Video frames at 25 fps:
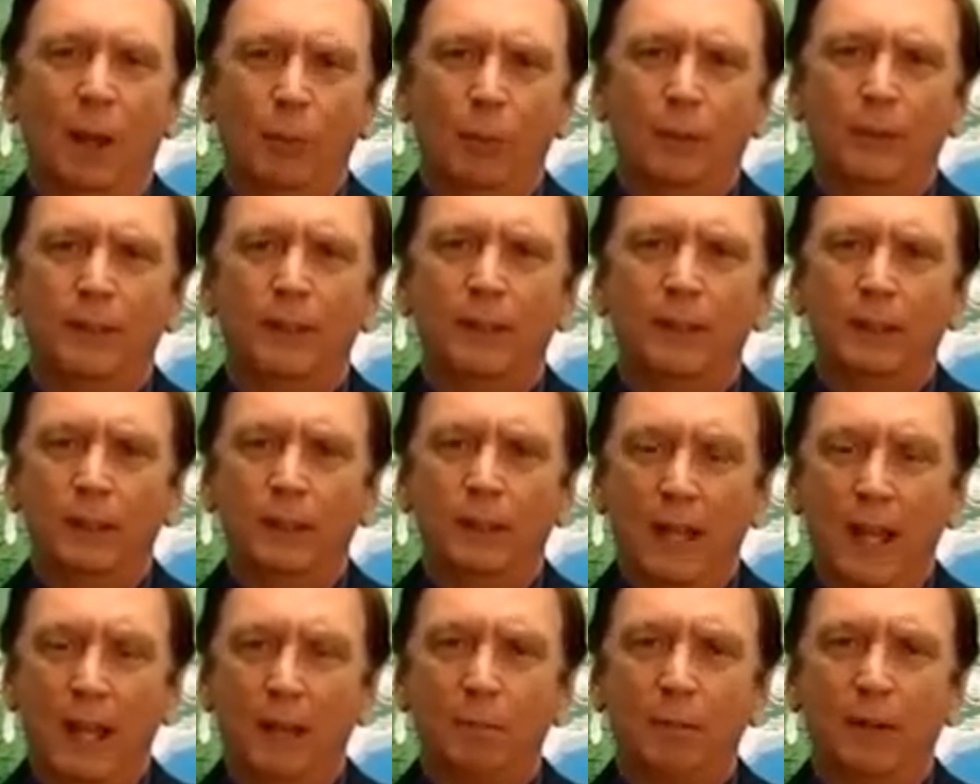was in the
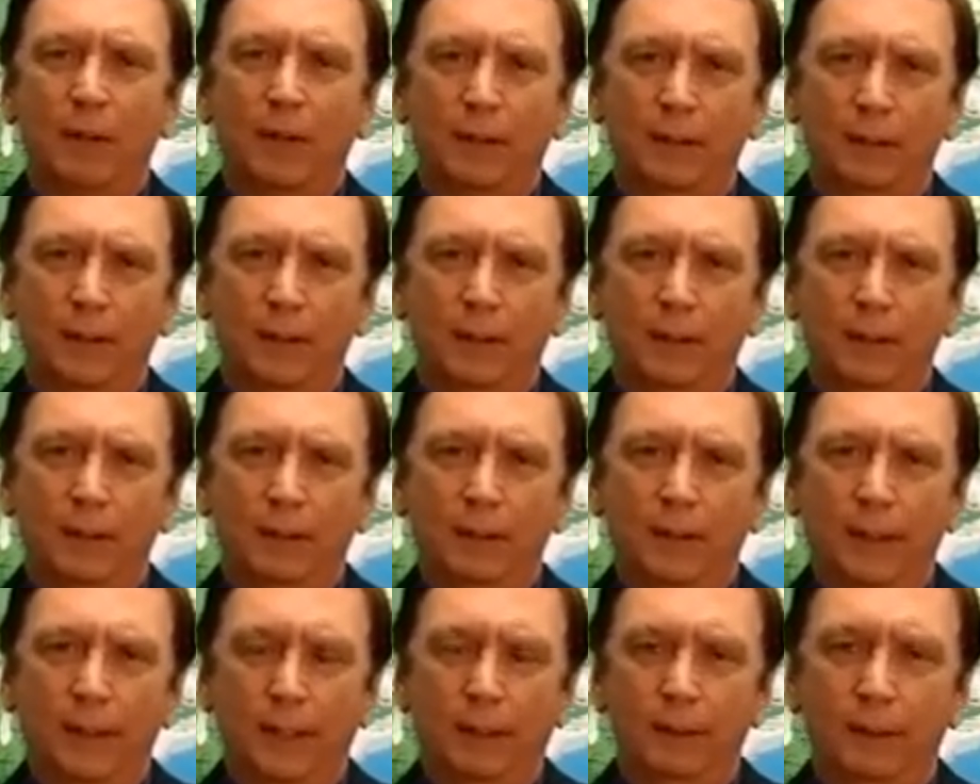library the other
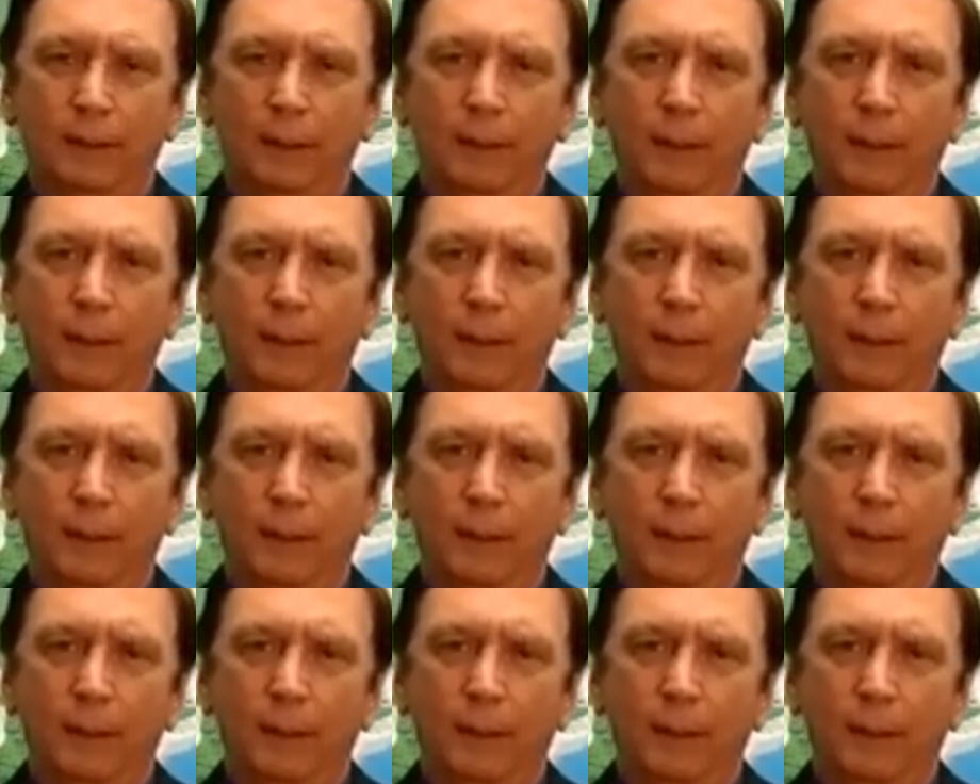day